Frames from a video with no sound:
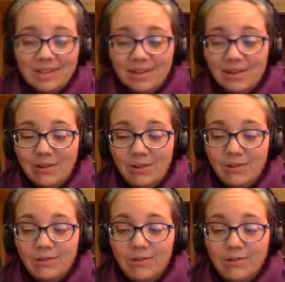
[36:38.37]

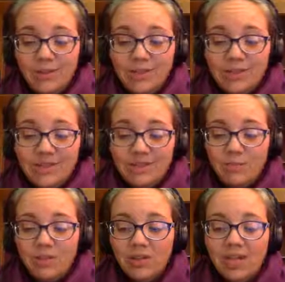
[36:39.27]
for instance,
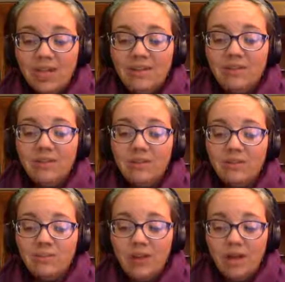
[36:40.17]
breathing in a
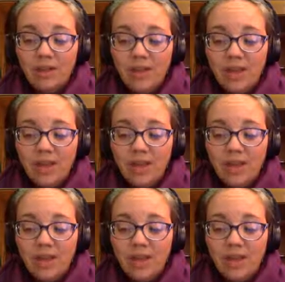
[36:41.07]
long breath.